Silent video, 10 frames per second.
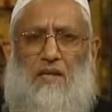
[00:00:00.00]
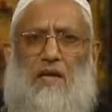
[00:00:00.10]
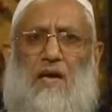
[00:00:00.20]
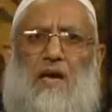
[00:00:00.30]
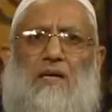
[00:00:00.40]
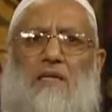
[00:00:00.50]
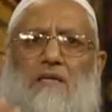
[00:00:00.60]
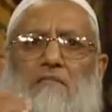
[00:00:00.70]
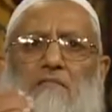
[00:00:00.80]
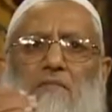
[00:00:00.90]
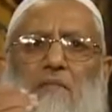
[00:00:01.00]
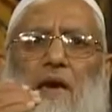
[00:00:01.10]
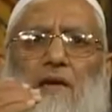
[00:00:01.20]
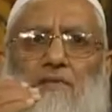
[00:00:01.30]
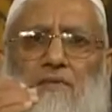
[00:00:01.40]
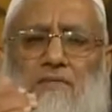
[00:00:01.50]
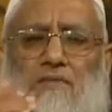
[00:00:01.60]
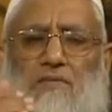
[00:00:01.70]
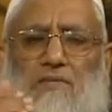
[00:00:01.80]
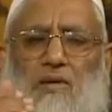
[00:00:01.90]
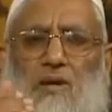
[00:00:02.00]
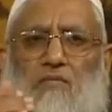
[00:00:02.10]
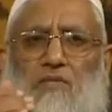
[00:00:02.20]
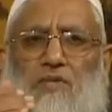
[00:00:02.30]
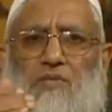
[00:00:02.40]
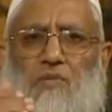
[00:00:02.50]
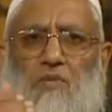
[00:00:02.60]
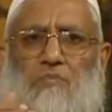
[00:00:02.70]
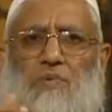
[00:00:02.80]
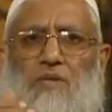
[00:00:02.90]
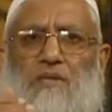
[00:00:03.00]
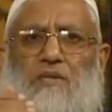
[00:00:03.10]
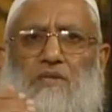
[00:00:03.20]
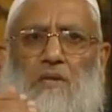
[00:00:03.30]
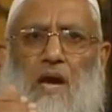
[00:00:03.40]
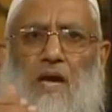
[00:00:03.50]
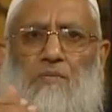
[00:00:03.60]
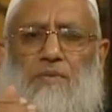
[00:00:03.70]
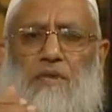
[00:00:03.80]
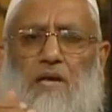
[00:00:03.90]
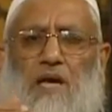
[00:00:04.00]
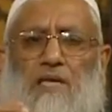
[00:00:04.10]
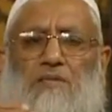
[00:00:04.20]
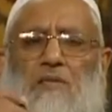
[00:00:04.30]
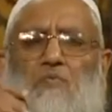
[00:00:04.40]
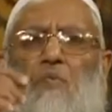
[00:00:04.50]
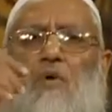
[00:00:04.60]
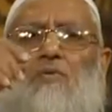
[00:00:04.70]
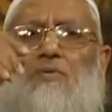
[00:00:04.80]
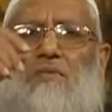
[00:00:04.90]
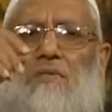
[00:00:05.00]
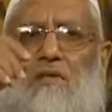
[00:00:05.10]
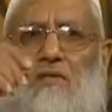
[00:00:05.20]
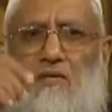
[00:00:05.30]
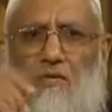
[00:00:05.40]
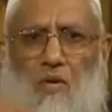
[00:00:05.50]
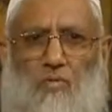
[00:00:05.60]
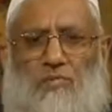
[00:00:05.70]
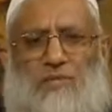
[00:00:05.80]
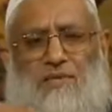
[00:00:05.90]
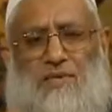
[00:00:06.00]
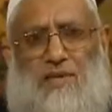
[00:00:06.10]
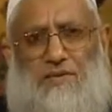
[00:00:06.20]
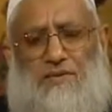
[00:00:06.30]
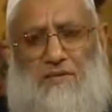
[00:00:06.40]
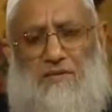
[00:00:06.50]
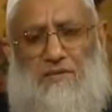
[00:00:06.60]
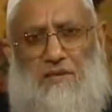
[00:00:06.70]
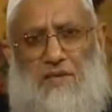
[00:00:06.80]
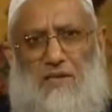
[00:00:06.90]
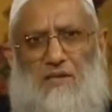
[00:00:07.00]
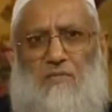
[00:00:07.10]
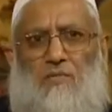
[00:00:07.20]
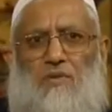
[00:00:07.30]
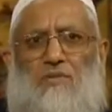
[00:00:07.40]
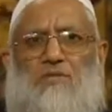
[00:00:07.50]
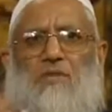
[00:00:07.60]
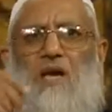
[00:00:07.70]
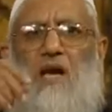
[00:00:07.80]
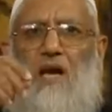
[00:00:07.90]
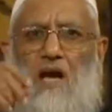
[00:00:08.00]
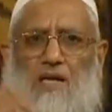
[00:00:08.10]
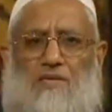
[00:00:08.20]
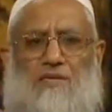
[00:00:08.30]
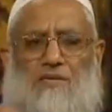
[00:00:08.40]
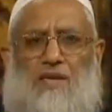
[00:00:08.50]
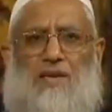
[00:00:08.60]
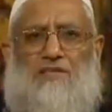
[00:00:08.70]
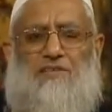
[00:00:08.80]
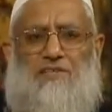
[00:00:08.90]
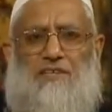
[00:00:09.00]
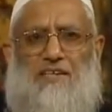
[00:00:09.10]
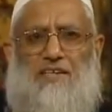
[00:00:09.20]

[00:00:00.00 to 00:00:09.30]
any actions which could be described as the most noblest action, the most highest action,